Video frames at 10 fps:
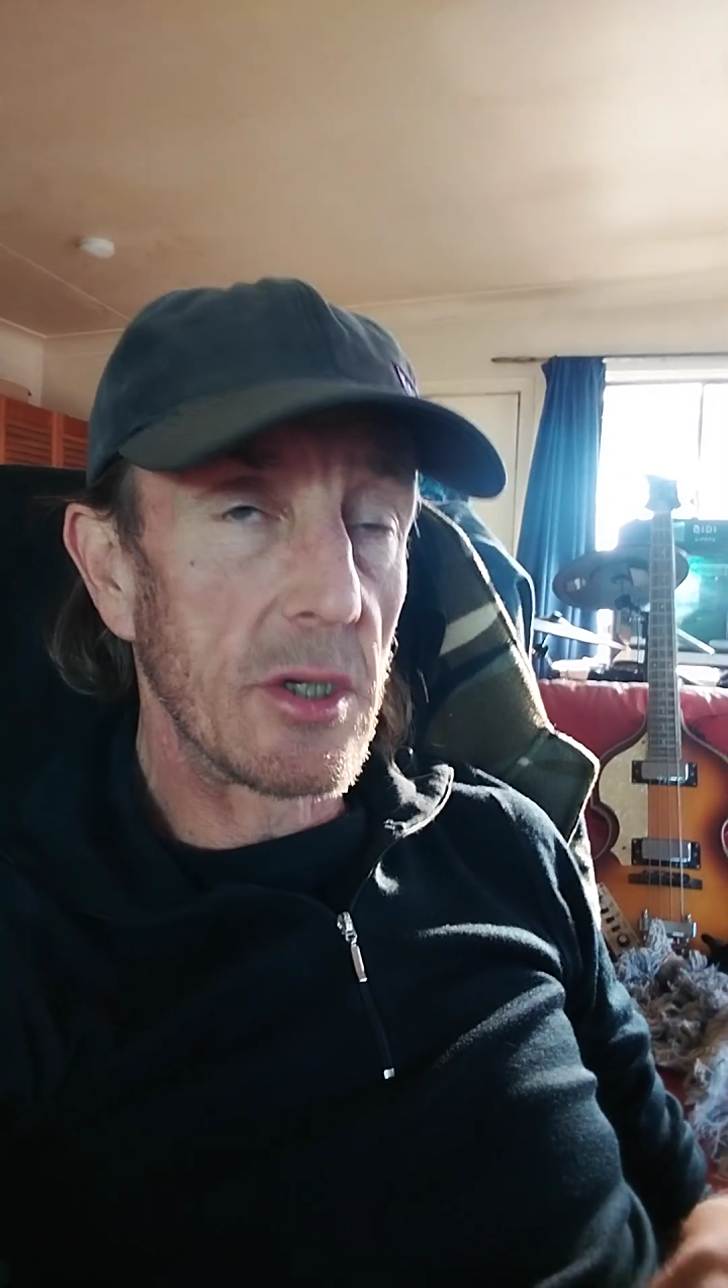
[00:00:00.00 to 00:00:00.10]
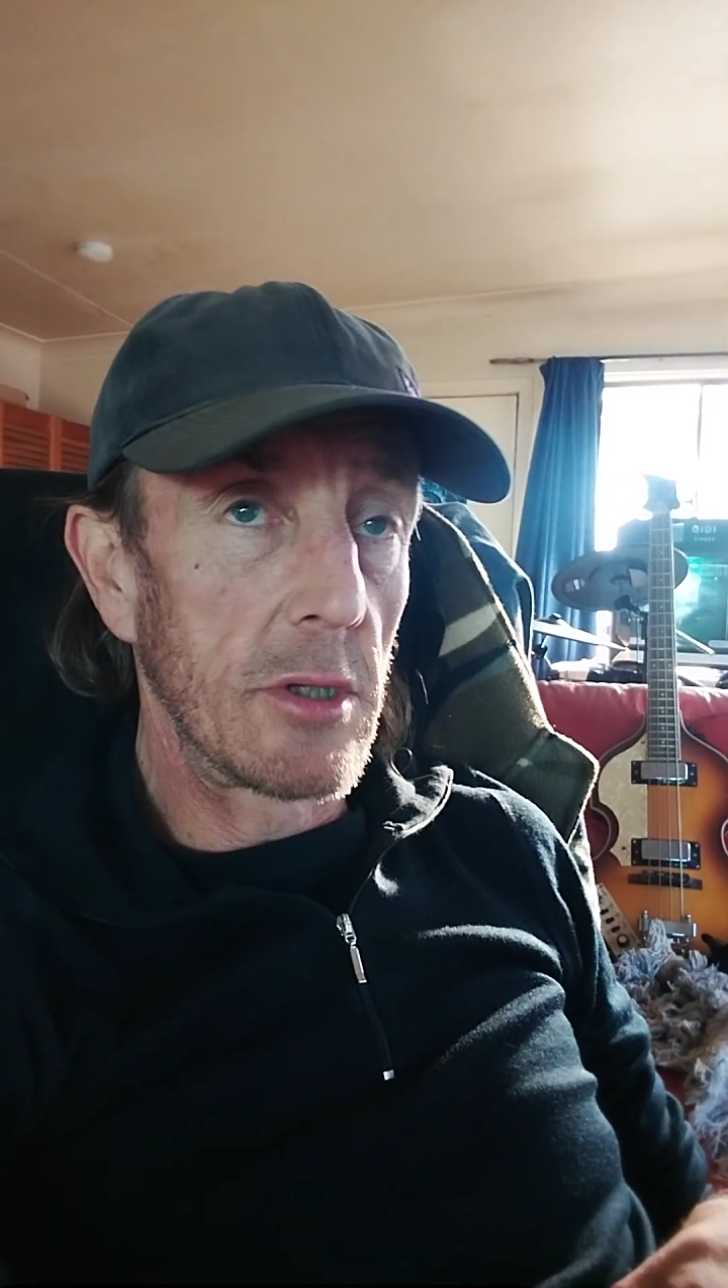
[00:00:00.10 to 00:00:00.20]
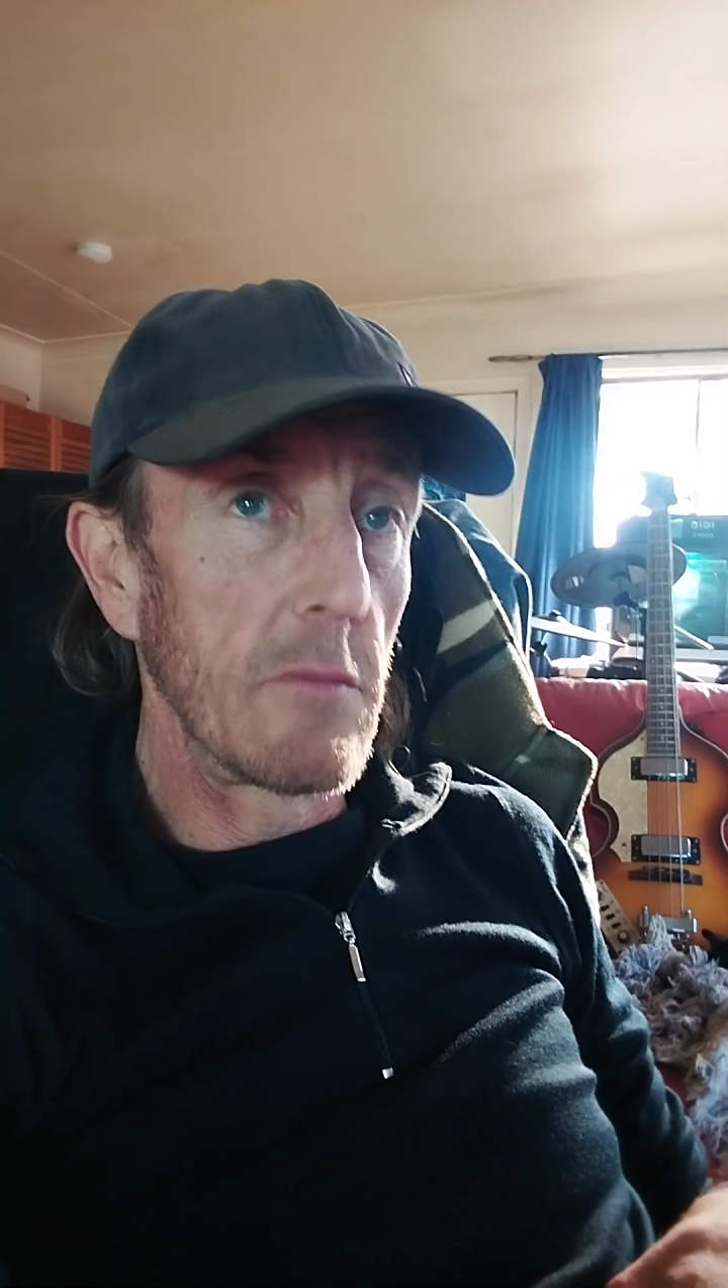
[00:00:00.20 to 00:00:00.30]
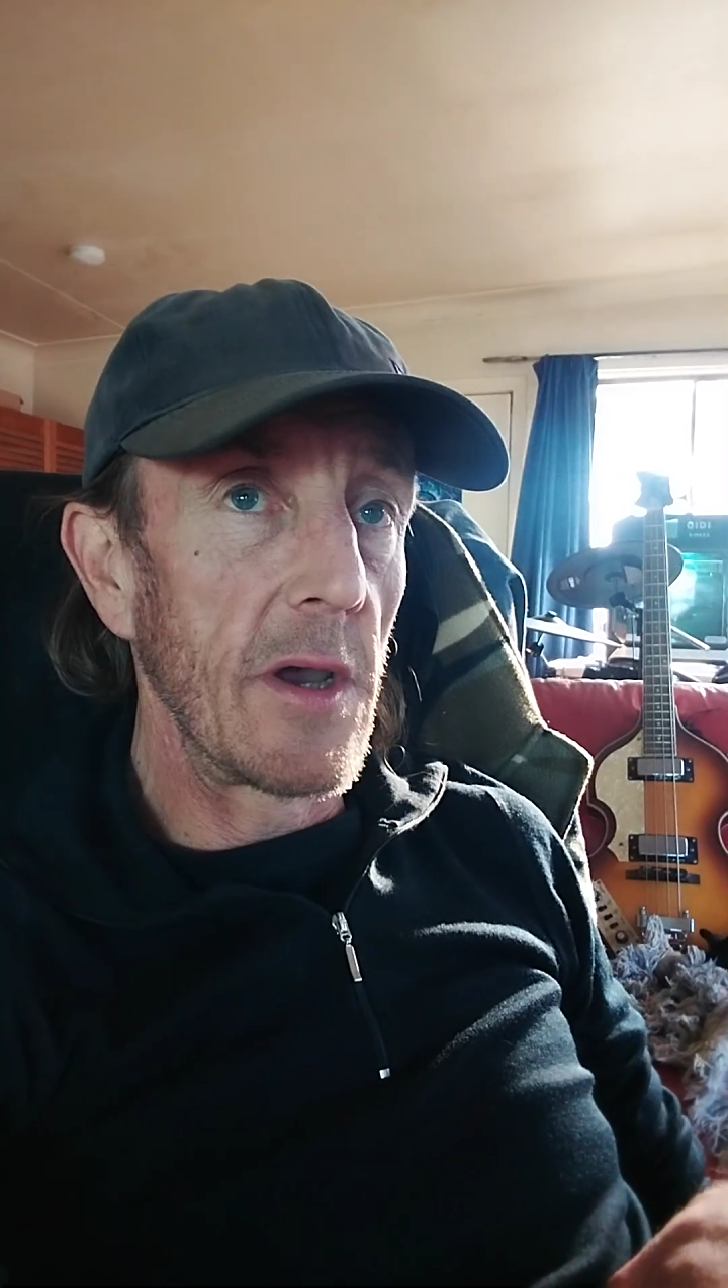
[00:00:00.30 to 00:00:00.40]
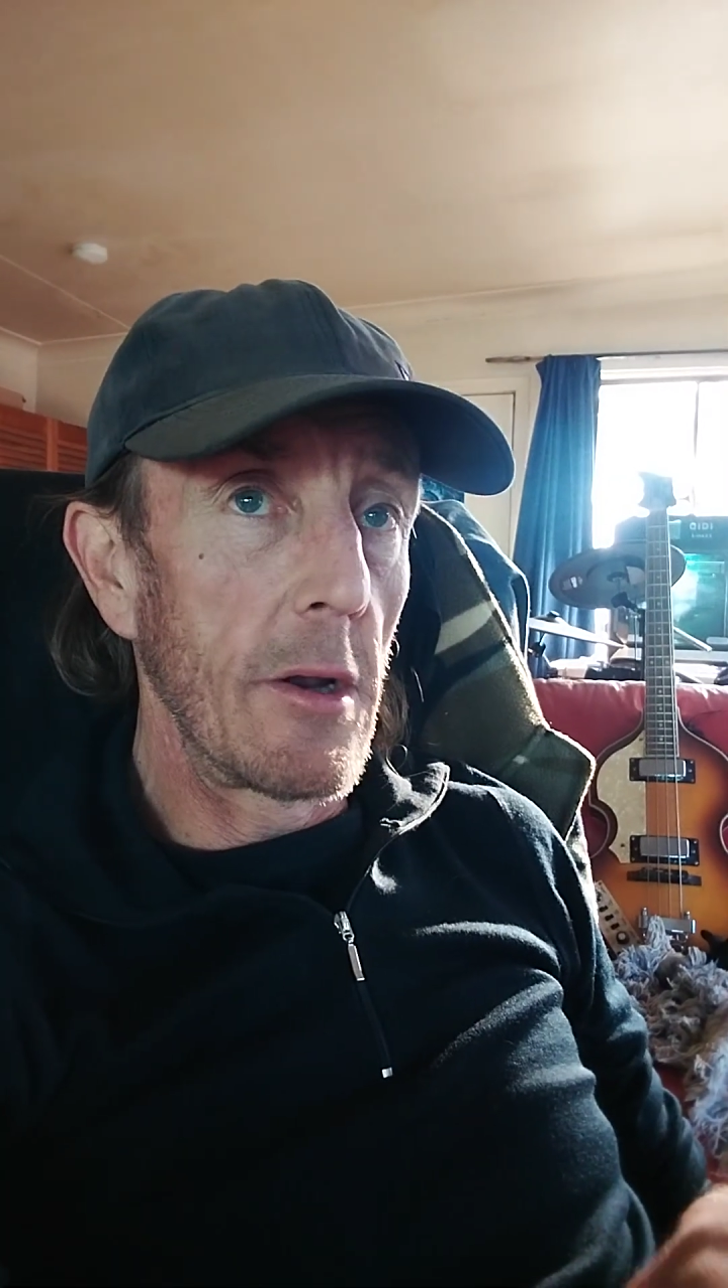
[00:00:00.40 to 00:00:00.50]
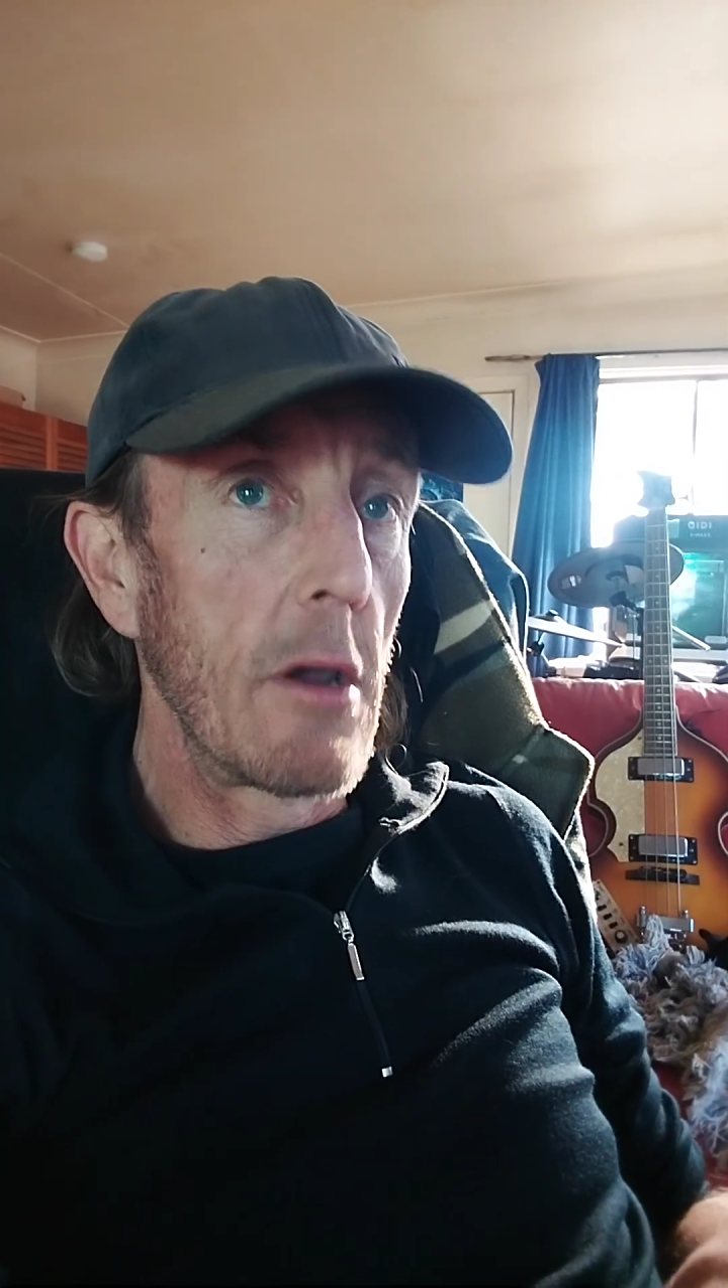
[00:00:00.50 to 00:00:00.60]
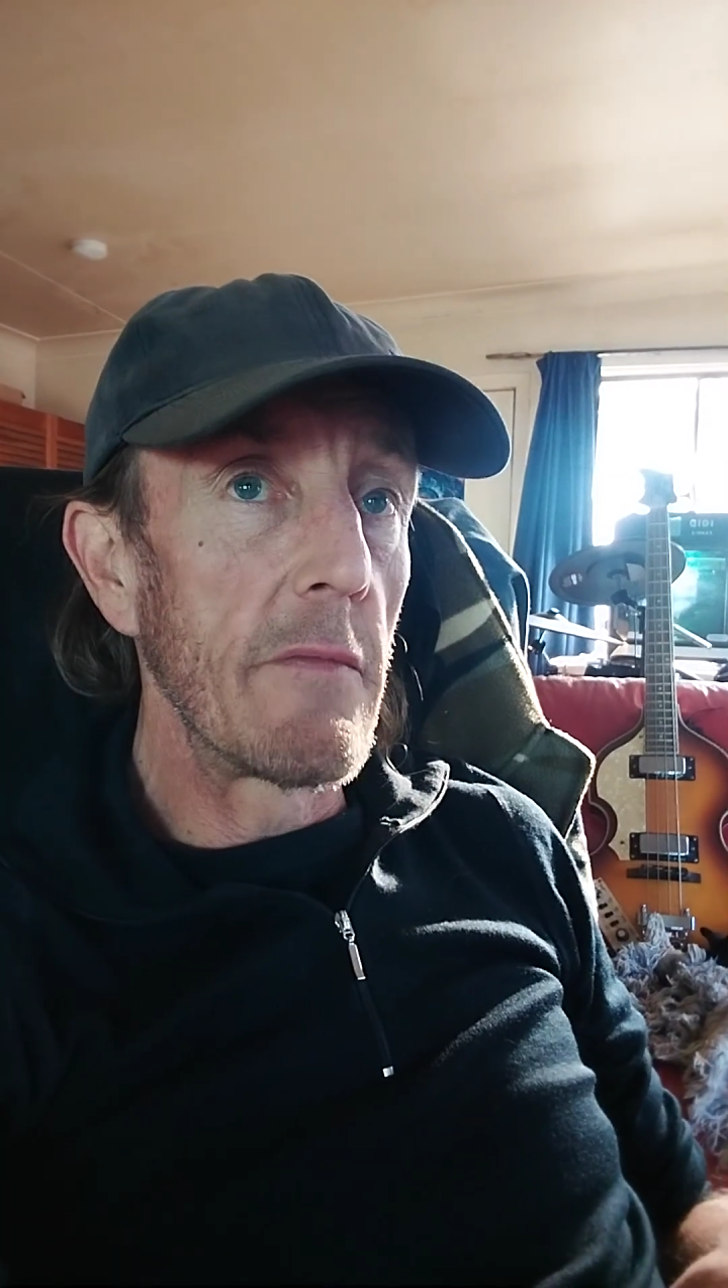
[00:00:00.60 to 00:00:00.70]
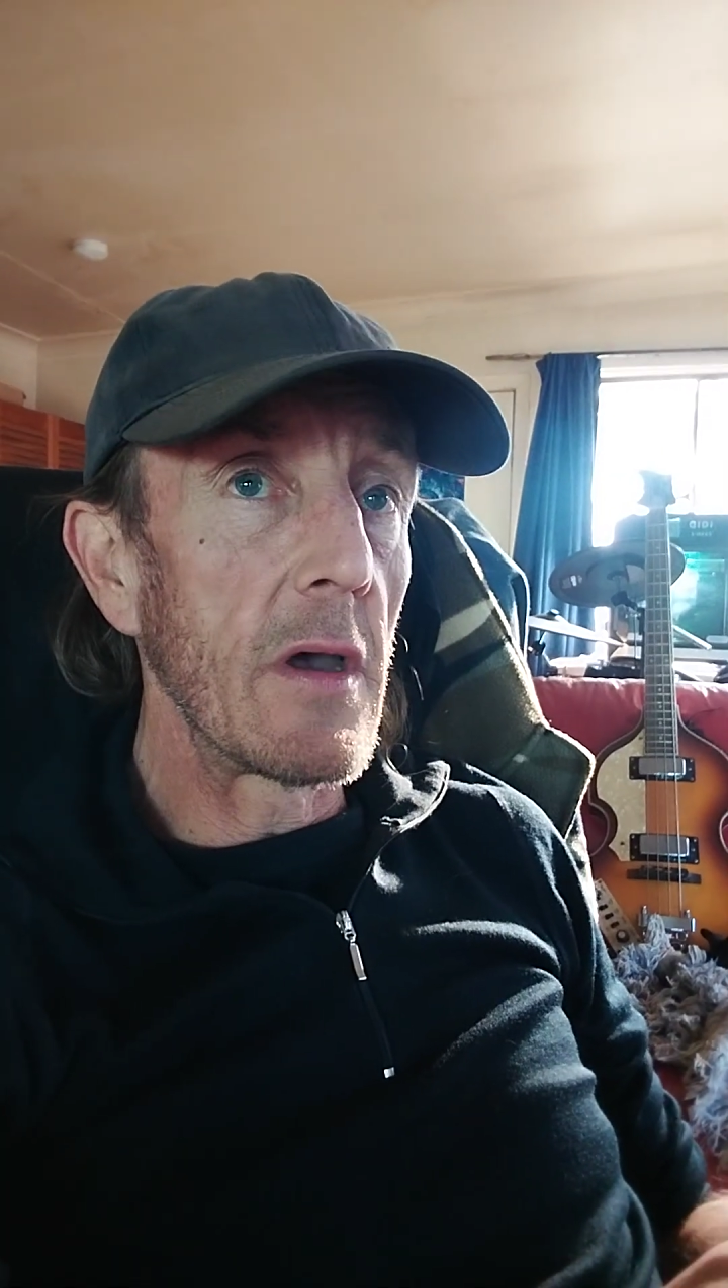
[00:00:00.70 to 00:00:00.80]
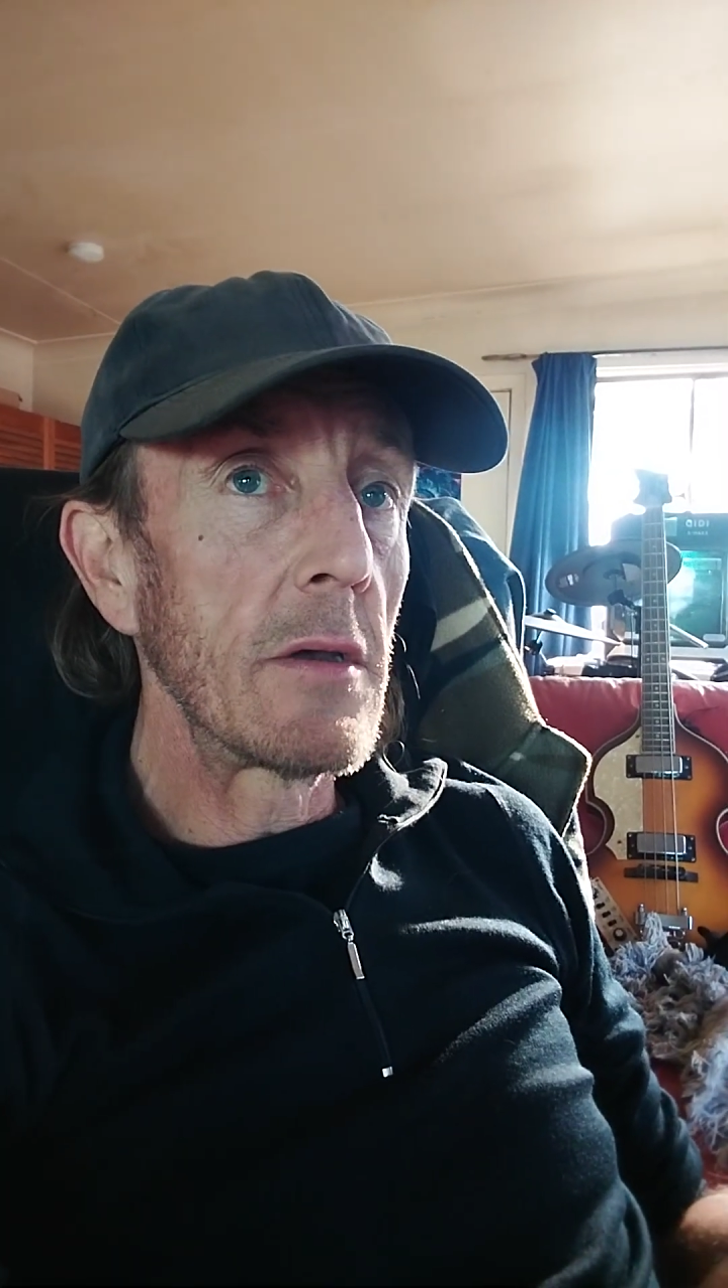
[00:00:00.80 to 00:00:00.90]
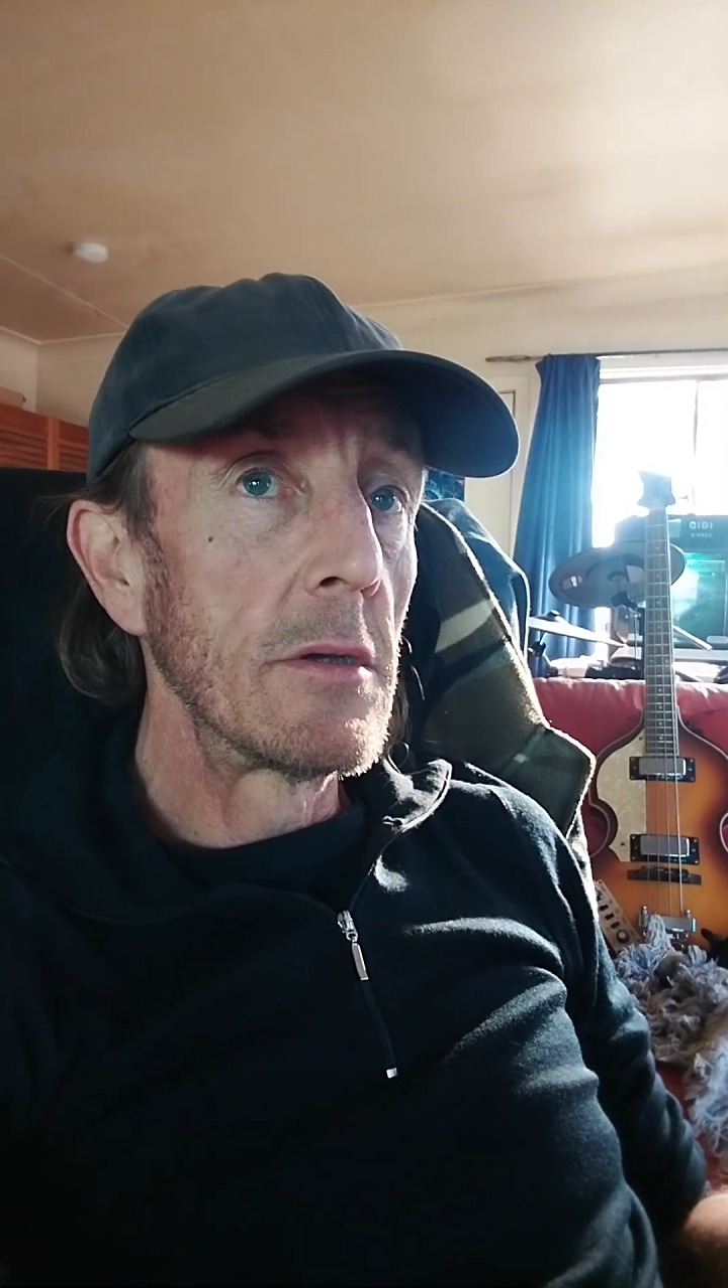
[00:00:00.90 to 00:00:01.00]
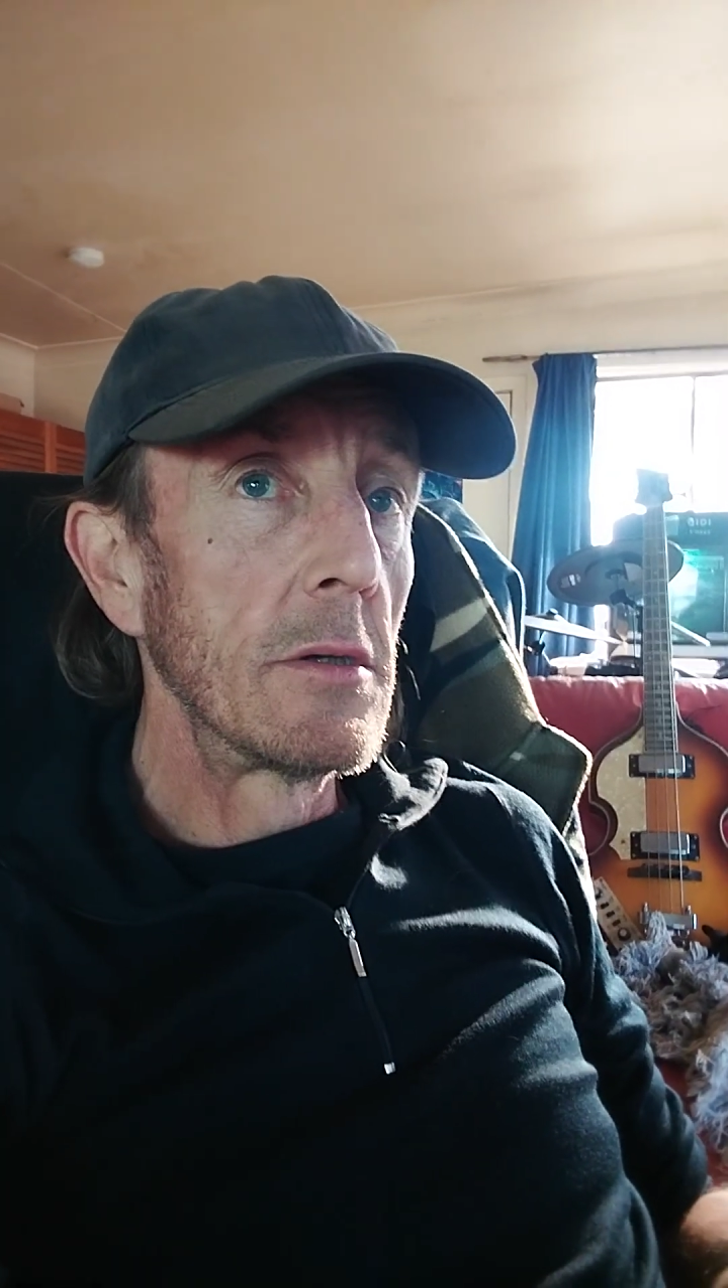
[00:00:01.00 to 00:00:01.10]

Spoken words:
I got run over.